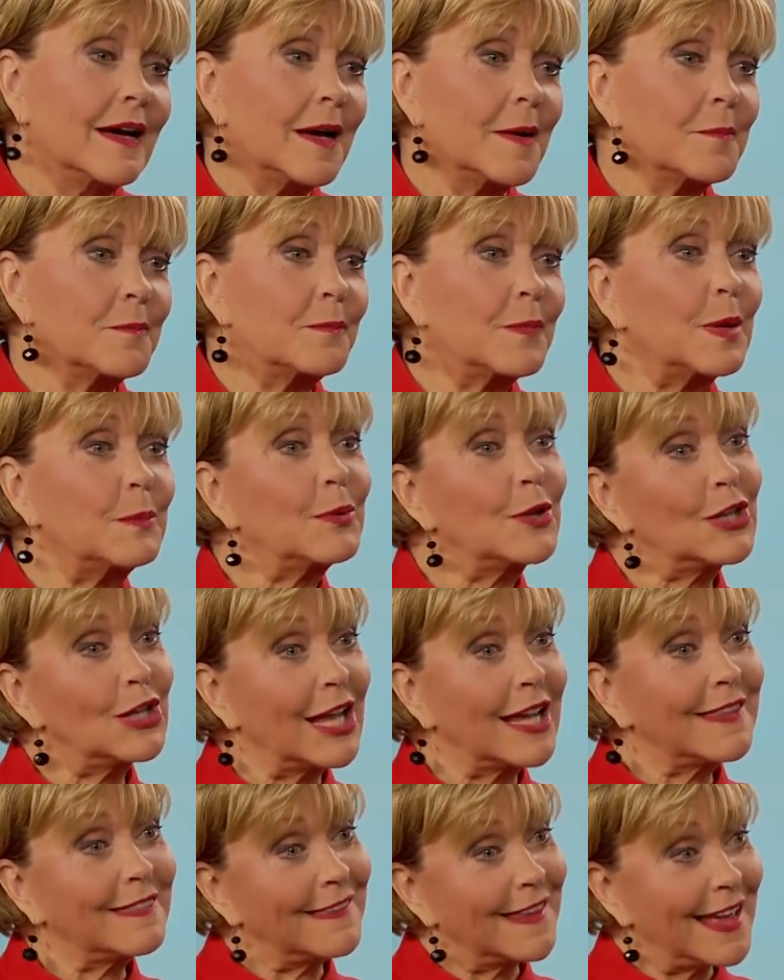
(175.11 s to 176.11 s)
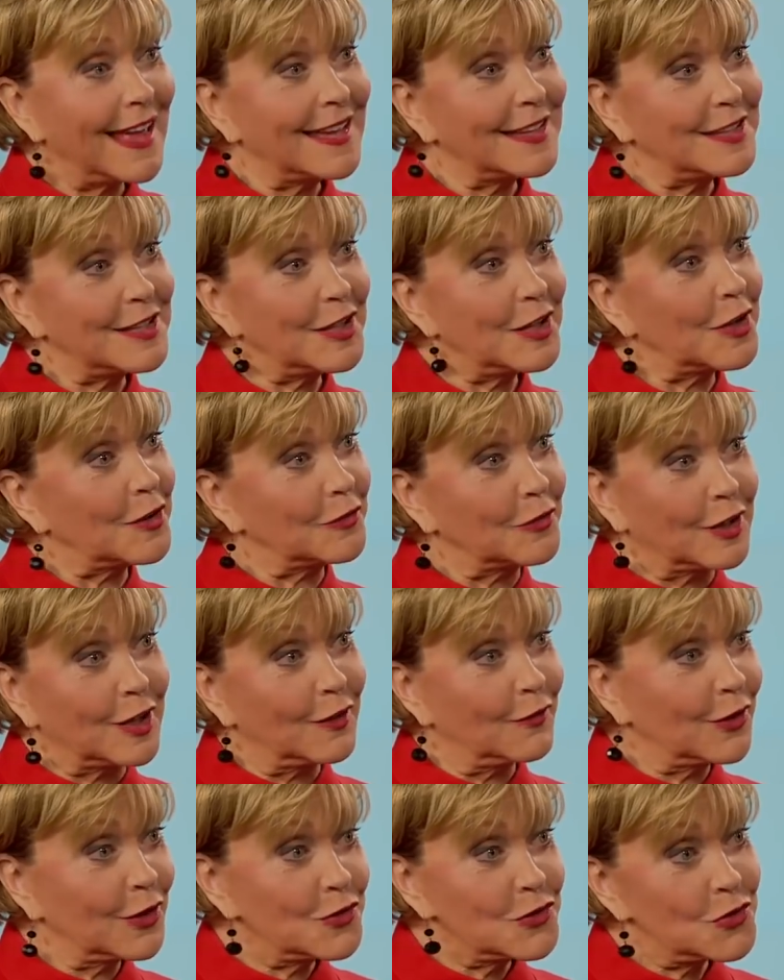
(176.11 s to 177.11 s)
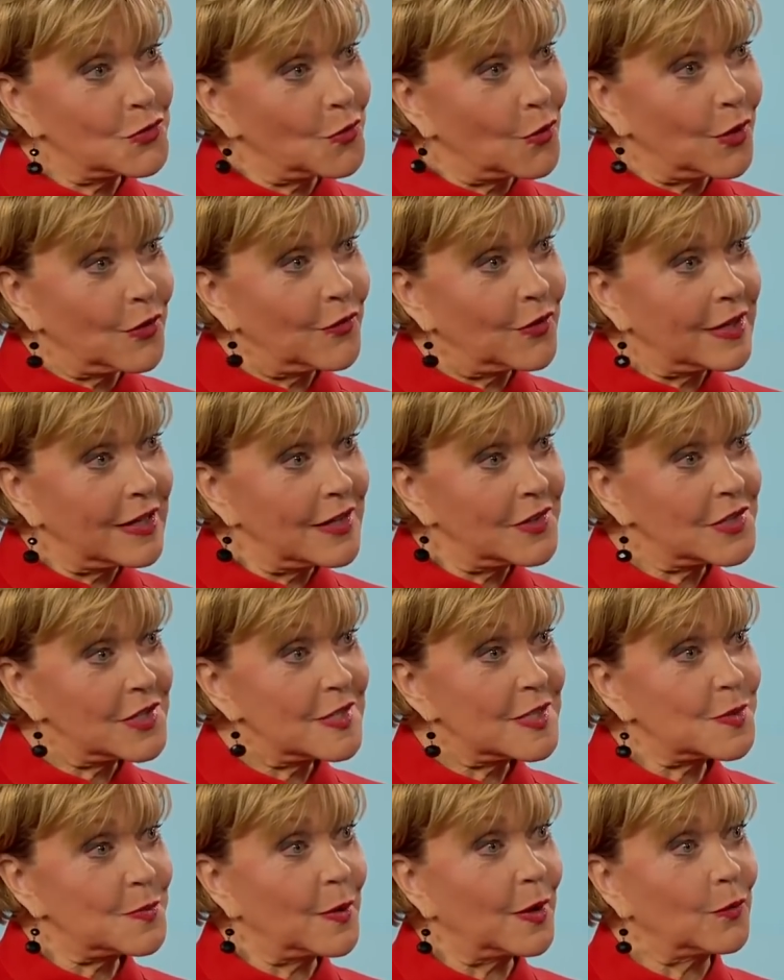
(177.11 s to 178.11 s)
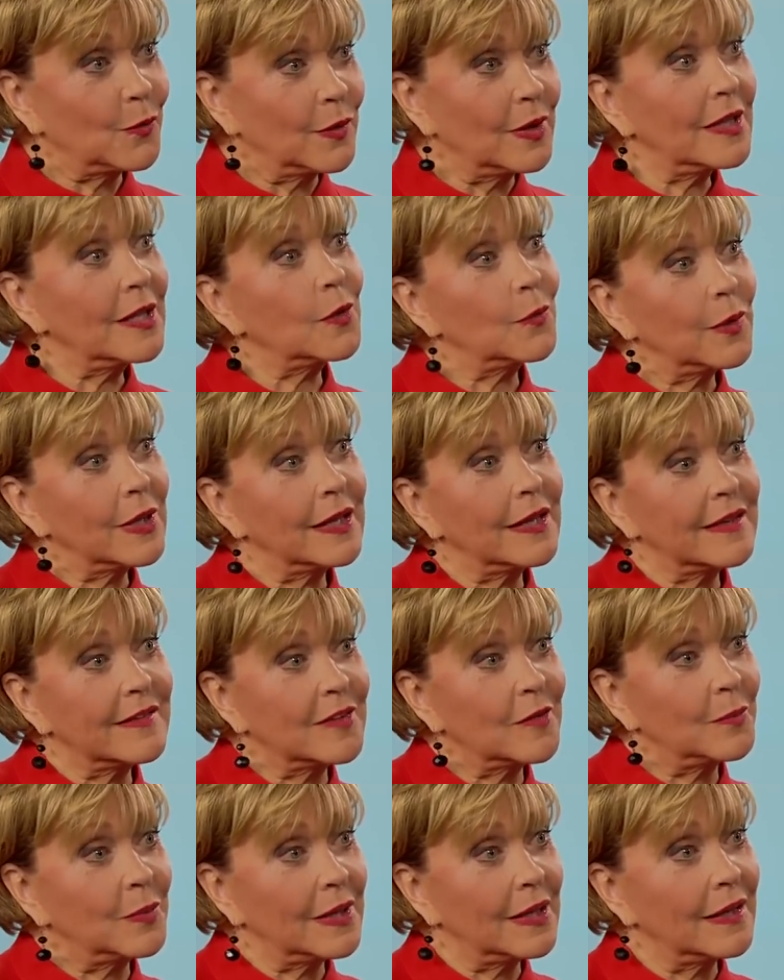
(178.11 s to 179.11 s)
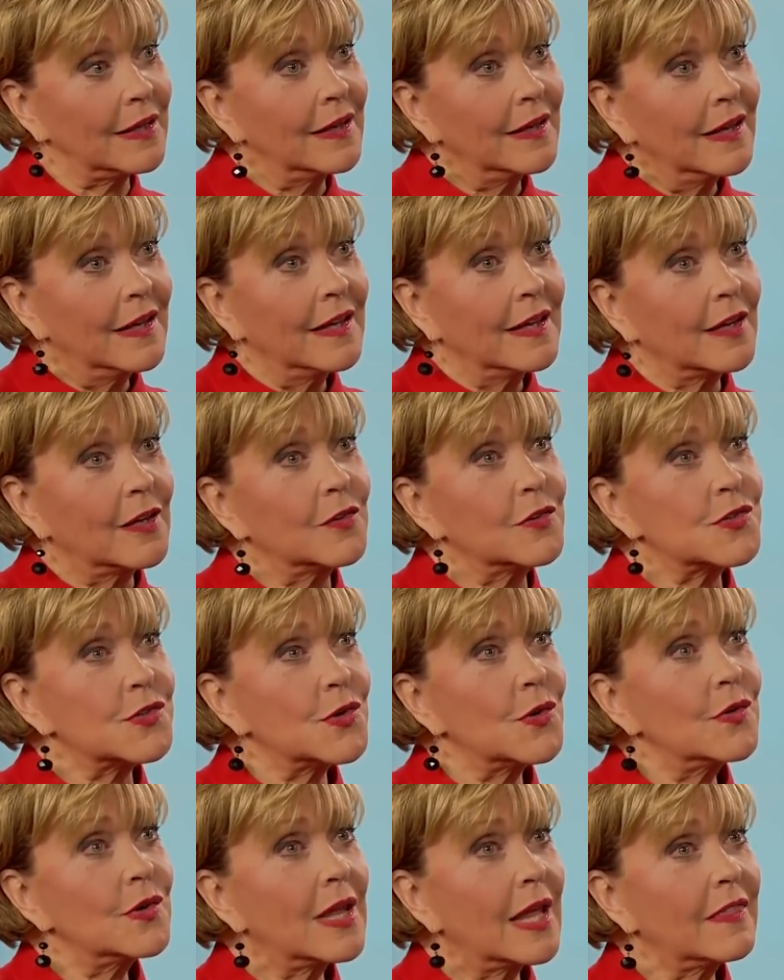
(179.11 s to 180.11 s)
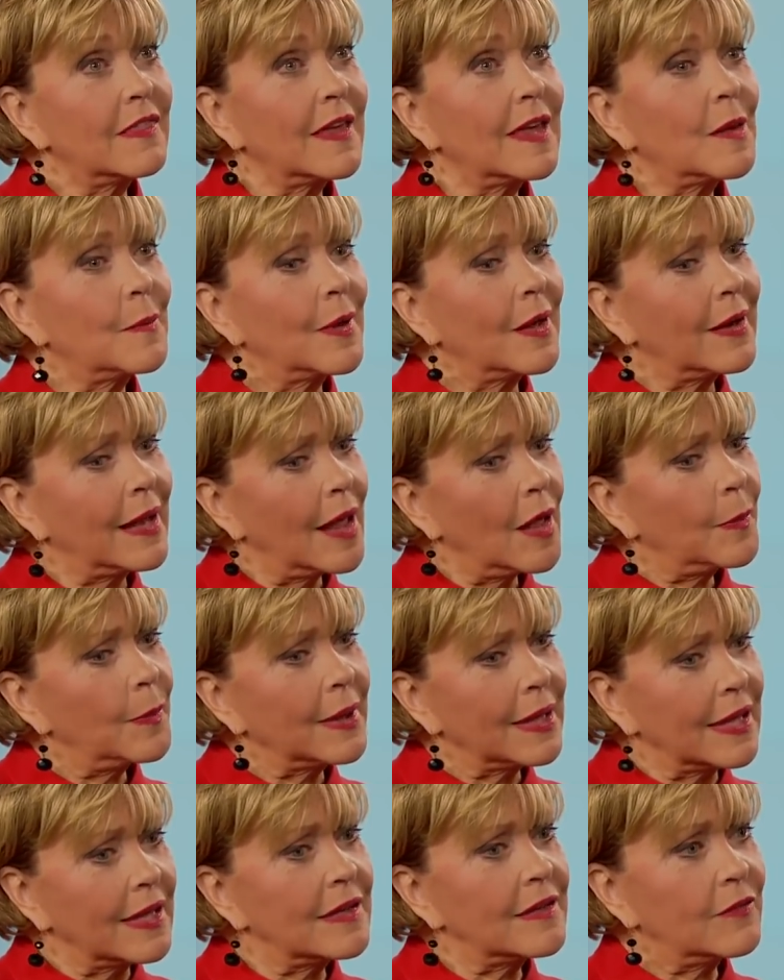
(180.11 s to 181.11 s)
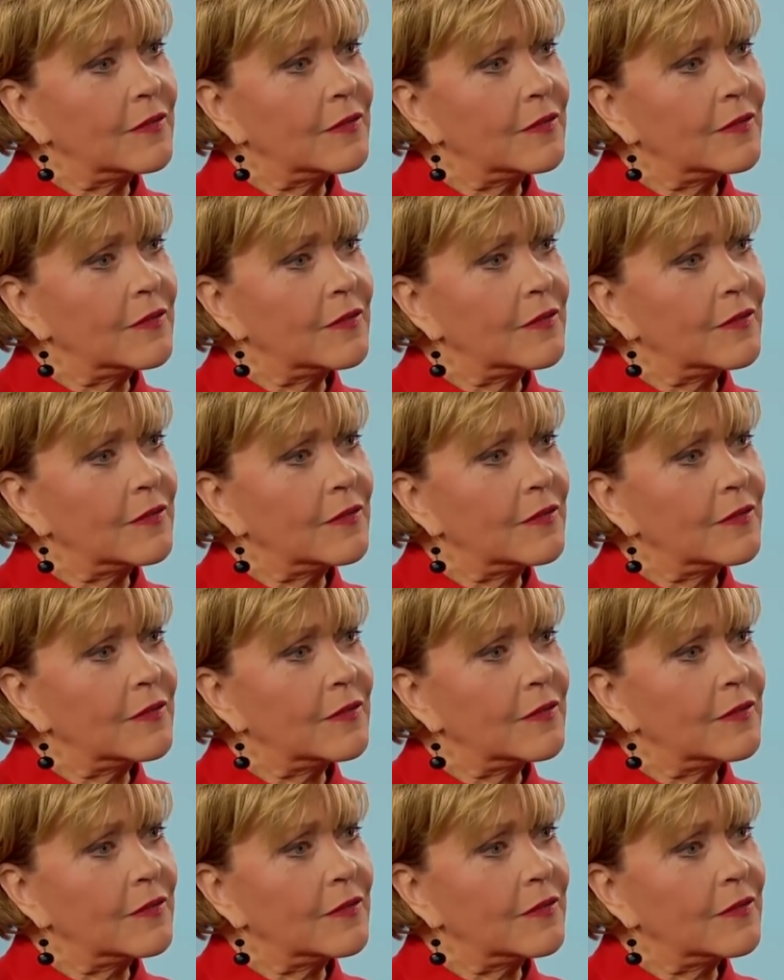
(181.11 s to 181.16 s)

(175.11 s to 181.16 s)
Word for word: Um, people like the idea of giving to orphanages, but really we need to be concerned, I think, about helping